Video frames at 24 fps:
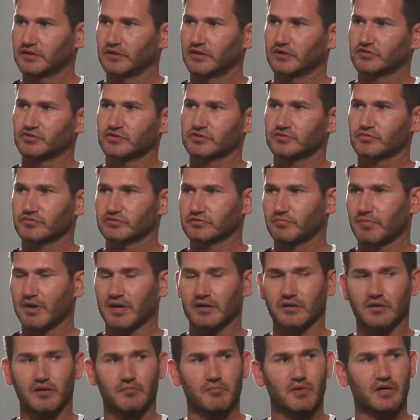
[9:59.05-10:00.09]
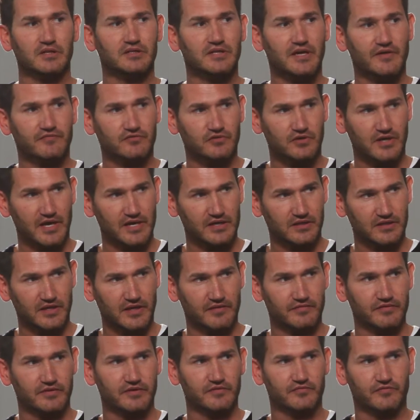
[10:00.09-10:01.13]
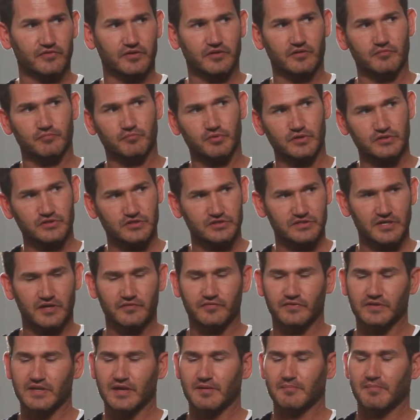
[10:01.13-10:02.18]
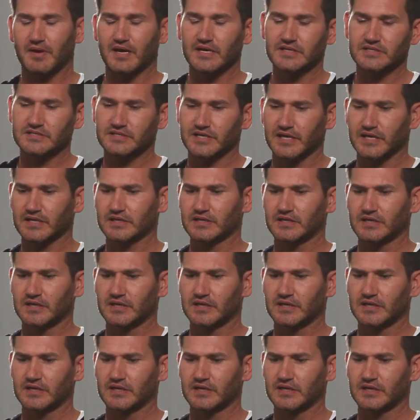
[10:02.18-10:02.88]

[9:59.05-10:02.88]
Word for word: So this was about a month after nine eleven, if you can put yourself in that mindset.